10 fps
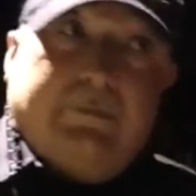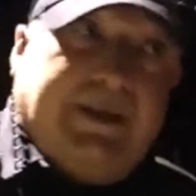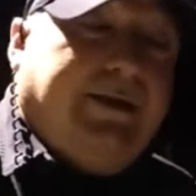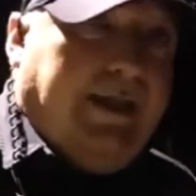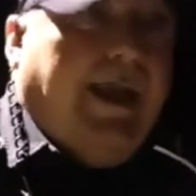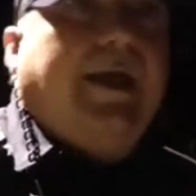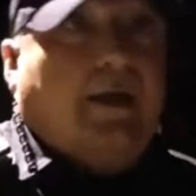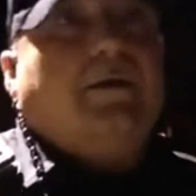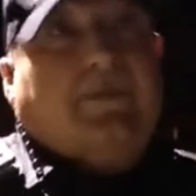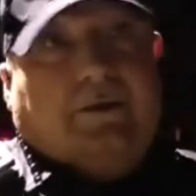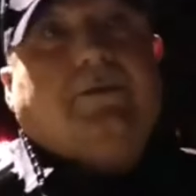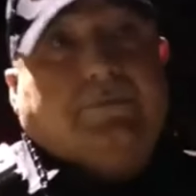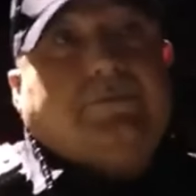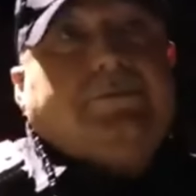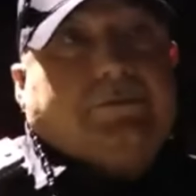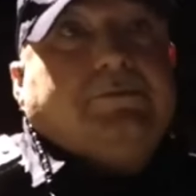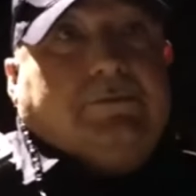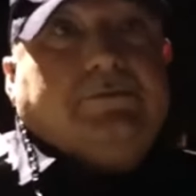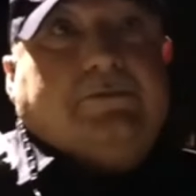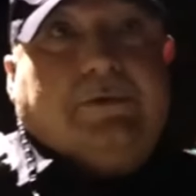Then yeah.
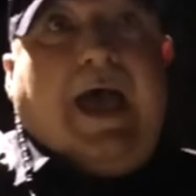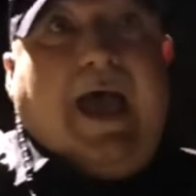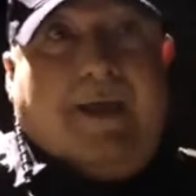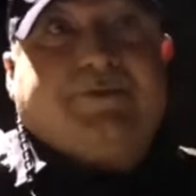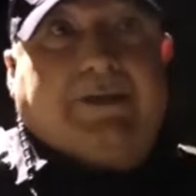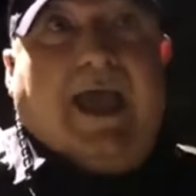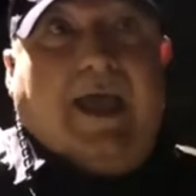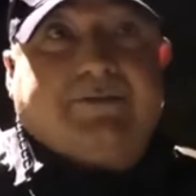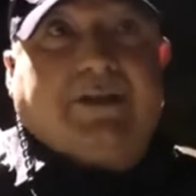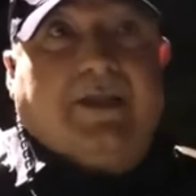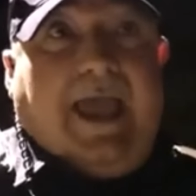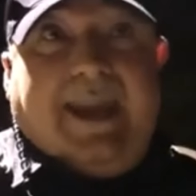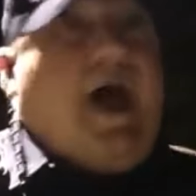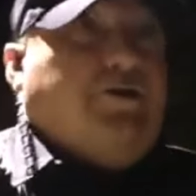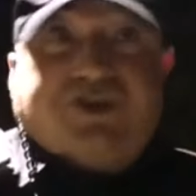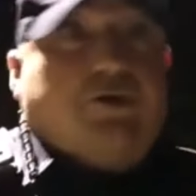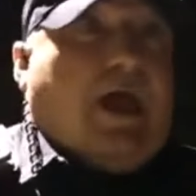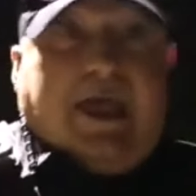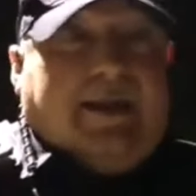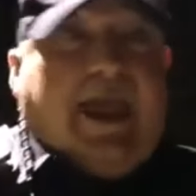That's not absolutely, absolutely. And I'll show.
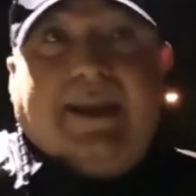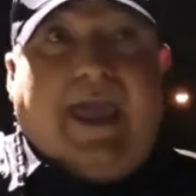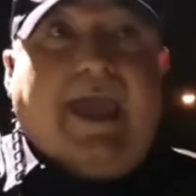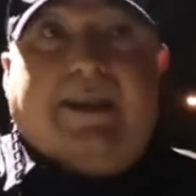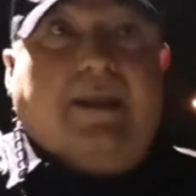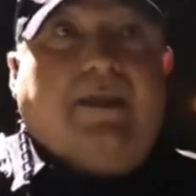And, so, so, and, so if